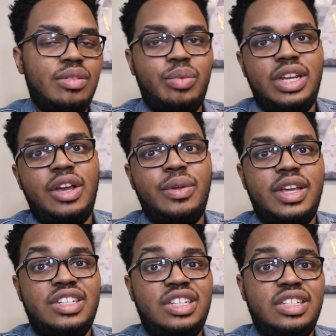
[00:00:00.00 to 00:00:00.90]
We know
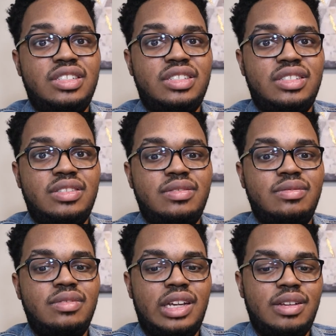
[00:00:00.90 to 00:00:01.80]
that she's
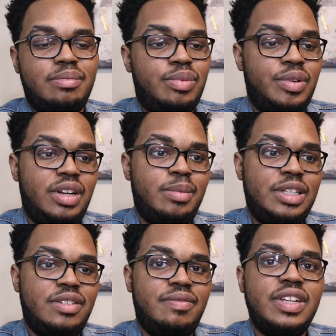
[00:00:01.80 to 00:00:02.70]
pretty
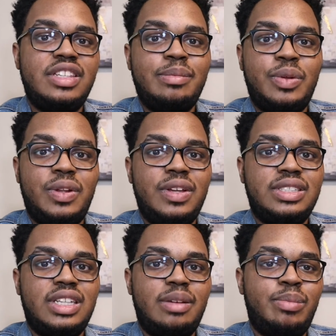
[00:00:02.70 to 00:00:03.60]
much invincible. It
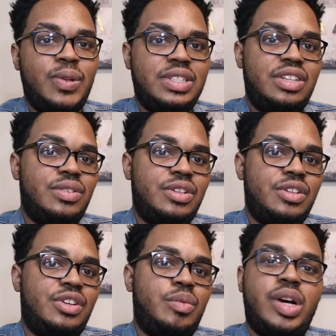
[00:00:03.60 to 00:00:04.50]
looks like bullets don't
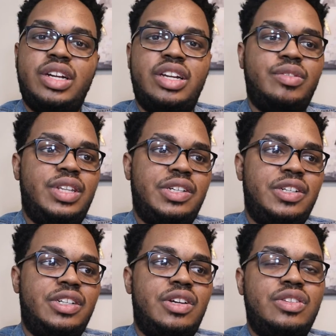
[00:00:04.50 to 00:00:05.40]
hurt her. Wanda didn't really
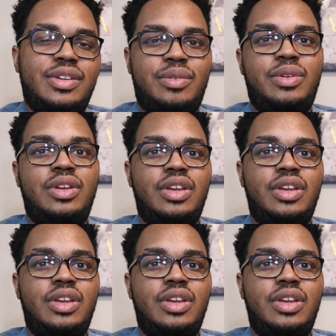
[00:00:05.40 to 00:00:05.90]
hurt her, so